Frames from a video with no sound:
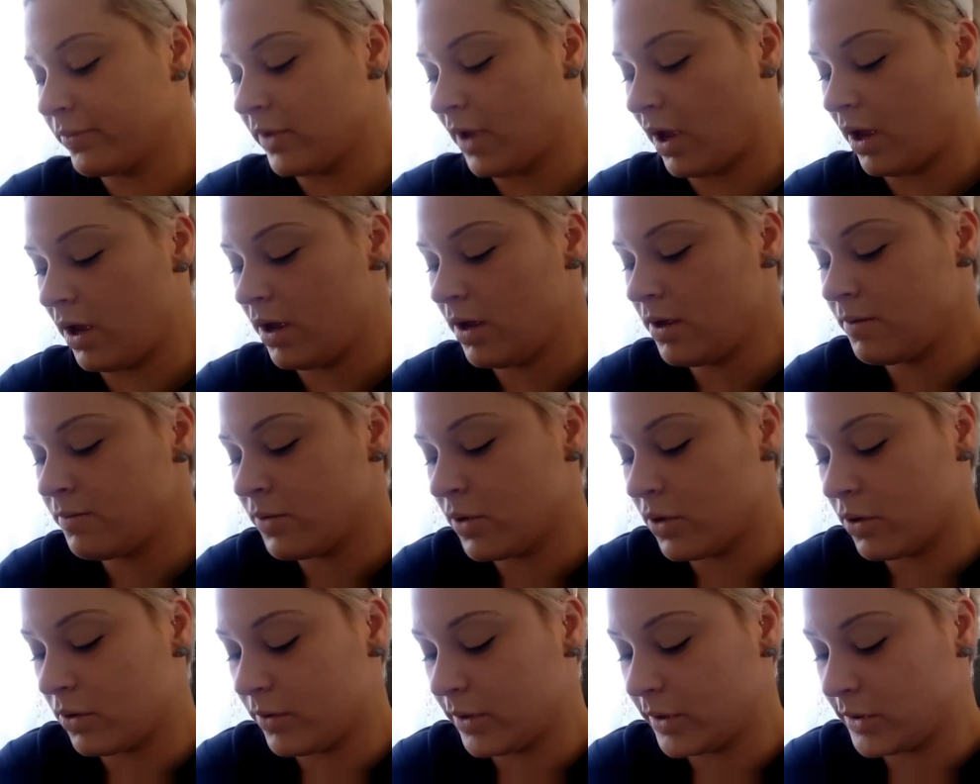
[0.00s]
I'm
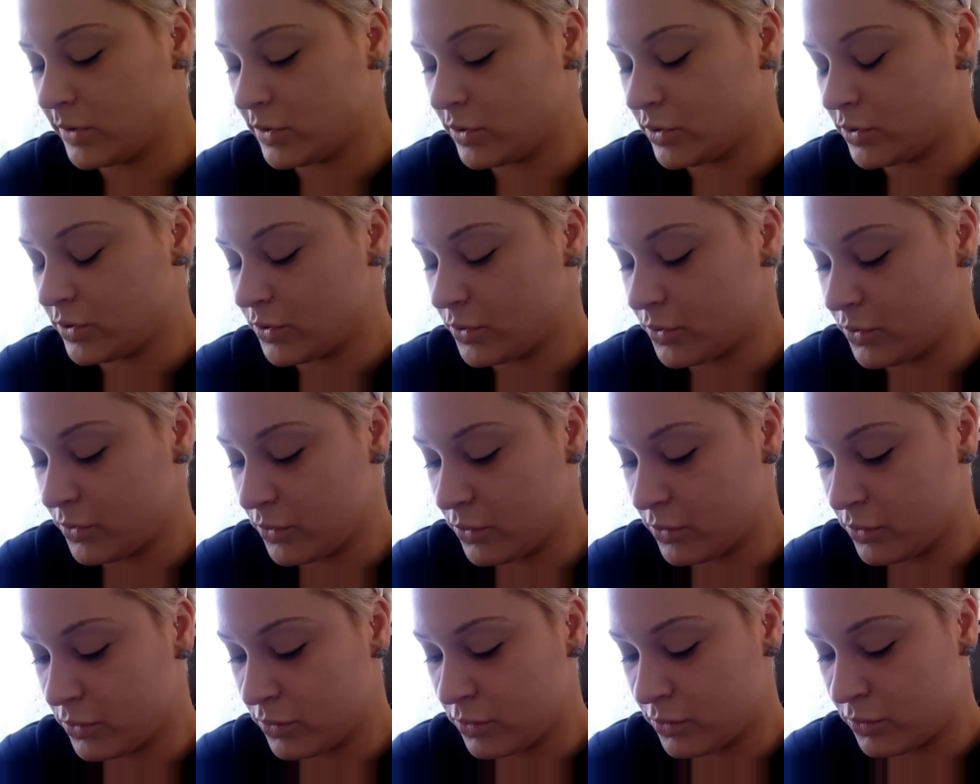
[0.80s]
going
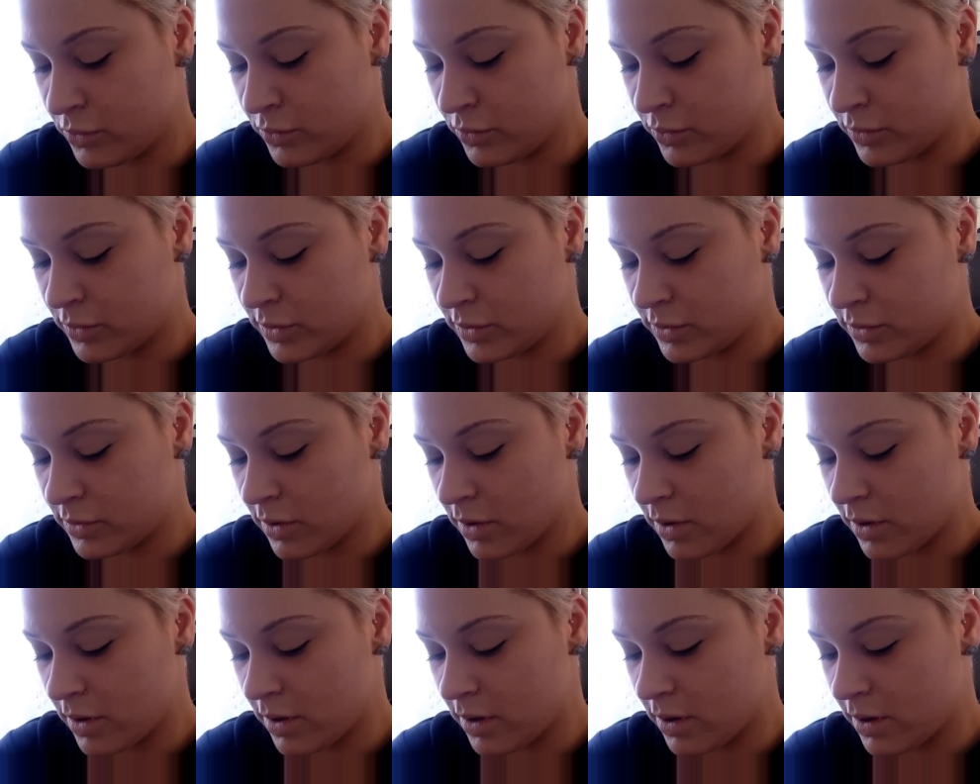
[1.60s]
to
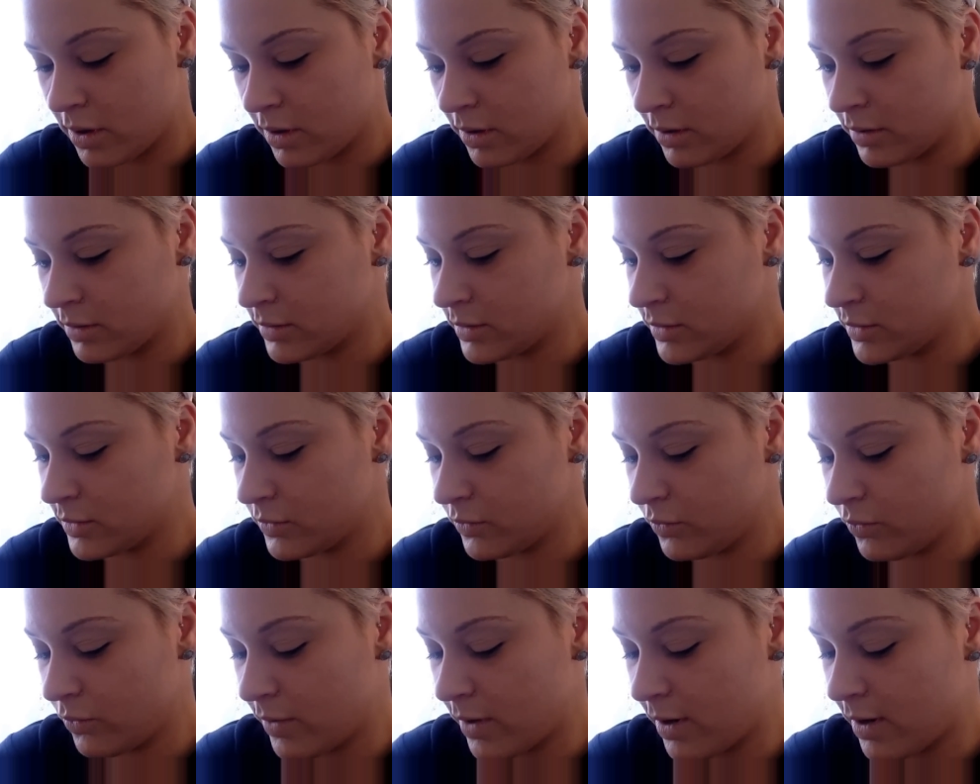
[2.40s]
start
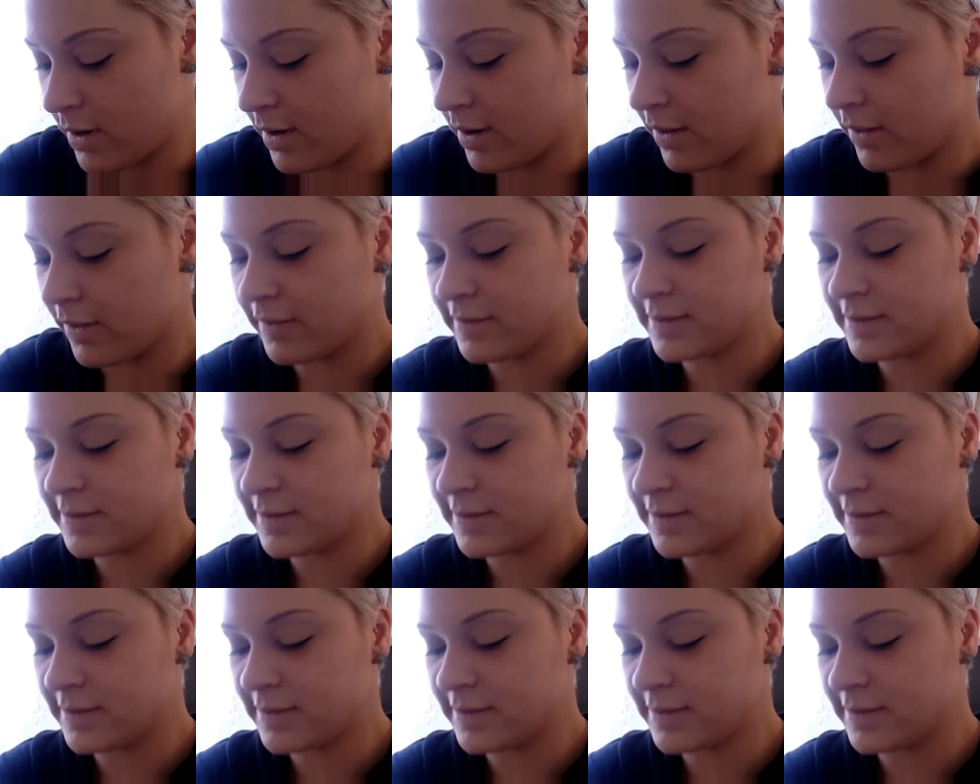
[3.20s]
with